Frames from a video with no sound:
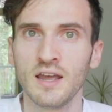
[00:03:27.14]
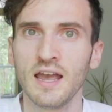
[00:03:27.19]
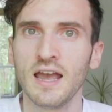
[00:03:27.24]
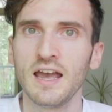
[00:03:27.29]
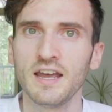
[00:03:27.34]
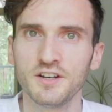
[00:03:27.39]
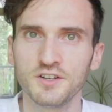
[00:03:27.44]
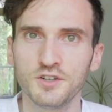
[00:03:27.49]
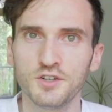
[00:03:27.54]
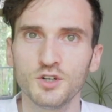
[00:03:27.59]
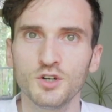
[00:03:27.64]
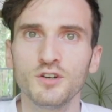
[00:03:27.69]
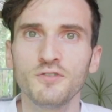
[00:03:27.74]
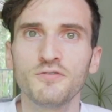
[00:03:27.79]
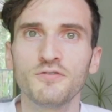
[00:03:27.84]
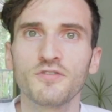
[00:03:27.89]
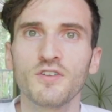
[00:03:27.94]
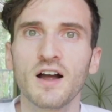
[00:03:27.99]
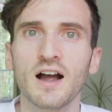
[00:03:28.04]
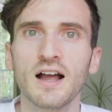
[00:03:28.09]
and good
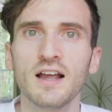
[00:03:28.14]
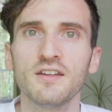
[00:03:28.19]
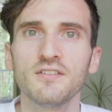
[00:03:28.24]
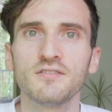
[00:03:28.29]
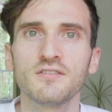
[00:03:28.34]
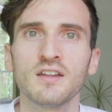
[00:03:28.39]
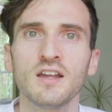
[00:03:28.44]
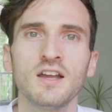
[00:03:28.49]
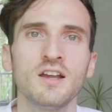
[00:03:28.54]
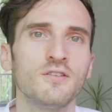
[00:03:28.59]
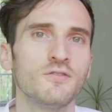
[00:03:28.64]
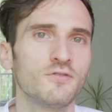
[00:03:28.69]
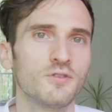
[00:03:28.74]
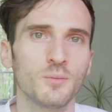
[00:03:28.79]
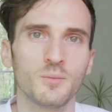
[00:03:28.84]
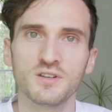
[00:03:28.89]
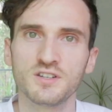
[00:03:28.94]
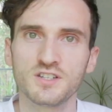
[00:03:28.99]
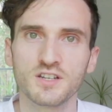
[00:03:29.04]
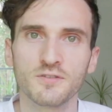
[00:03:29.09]
fries
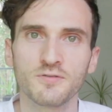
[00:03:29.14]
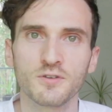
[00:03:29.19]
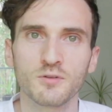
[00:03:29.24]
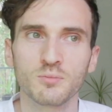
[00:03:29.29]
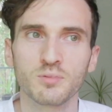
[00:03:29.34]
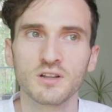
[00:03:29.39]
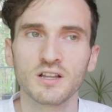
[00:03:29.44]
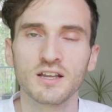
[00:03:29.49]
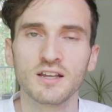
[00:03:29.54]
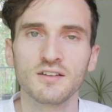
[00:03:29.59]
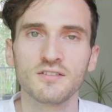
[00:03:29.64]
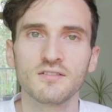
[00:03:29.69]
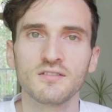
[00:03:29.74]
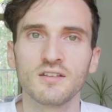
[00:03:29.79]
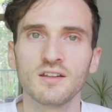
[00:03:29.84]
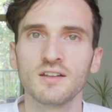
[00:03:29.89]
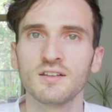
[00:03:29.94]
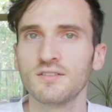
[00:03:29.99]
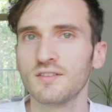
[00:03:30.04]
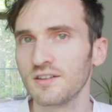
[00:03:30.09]
from a different place
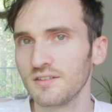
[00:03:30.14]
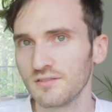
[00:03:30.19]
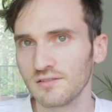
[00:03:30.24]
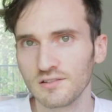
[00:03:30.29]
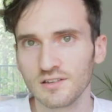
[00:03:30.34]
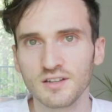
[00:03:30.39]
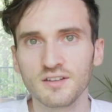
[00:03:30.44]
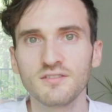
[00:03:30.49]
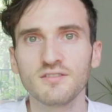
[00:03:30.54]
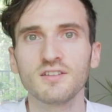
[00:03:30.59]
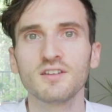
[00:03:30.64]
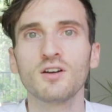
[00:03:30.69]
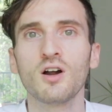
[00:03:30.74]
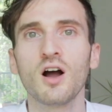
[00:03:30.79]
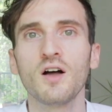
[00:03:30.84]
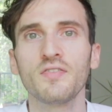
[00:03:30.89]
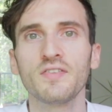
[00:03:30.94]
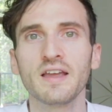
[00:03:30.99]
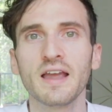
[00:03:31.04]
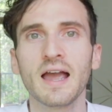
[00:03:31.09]
that's listed
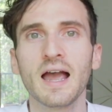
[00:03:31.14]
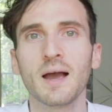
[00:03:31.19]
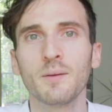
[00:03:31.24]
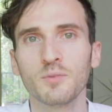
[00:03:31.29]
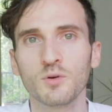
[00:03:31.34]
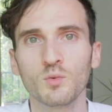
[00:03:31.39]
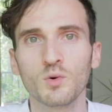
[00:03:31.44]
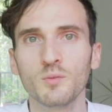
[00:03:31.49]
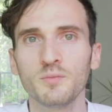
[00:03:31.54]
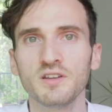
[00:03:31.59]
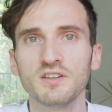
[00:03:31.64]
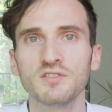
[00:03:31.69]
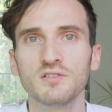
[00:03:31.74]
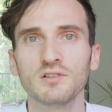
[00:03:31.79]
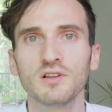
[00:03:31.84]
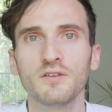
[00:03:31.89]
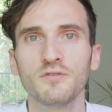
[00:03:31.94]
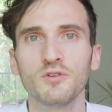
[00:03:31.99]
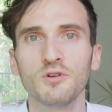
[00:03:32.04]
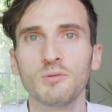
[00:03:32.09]
on the app and will be
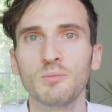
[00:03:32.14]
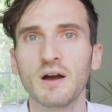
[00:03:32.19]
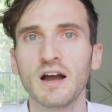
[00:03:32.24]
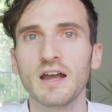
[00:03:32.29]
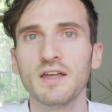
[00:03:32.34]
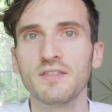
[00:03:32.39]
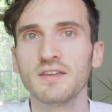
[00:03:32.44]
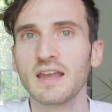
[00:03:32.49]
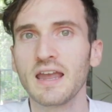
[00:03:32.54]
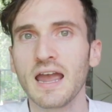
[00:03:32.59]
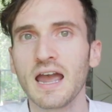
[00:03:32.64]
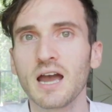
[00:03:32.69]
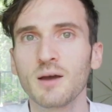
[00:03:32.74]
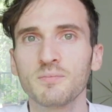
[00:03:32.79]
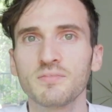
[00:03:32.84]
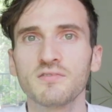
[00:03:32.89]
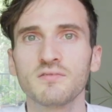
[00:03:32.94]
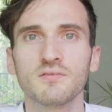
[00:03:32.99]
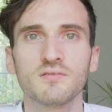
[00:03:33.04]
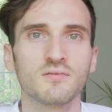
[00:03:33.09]
delivered by the
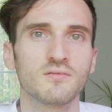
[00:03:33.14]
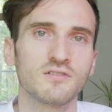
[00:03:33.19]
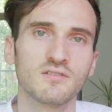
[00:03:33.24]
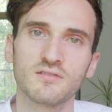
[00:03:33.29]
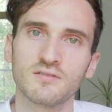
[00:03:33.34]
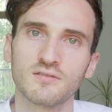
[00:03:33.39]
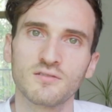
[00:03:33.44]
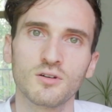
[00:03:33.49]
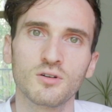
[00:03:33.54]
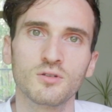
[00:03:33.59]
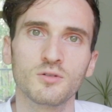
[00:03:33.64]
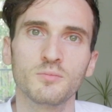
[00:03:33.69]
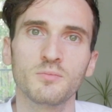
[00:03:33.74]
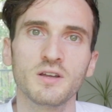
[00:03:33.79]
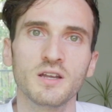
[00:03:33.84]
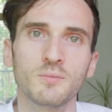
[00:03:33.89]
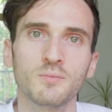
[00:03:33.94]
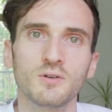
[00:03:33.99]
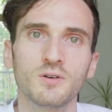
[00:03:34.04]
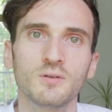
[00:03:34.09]
app's Song
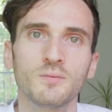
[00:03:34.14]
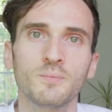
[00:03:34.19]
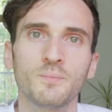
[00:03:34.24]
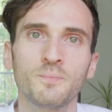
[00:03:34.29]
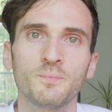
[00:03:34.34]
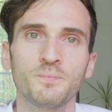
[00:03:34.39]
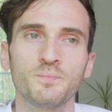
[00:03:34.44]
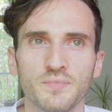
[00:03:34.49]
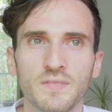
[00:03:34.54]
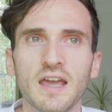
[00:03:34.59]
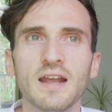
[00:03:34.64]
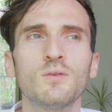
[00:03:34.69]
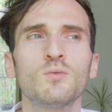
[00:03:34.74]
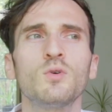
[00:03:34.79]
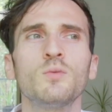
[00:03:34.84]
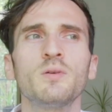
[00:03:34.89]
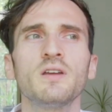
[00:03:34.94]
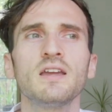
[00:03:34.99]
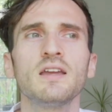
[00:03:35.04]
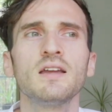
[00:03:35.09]
people, and it
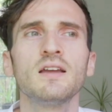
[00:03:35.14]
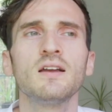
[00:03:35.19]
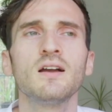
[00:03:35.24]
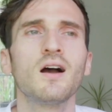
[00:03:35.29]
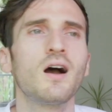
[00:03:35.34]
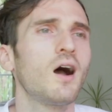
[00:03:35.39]
will be